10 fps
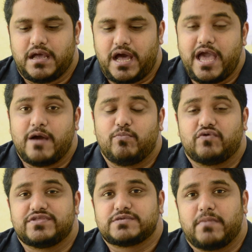I have
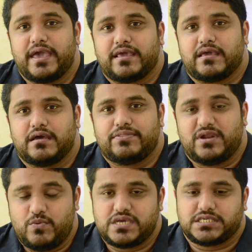bought this mic
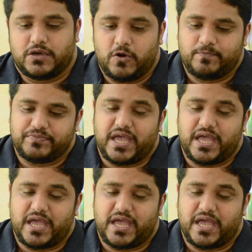3 weeks ago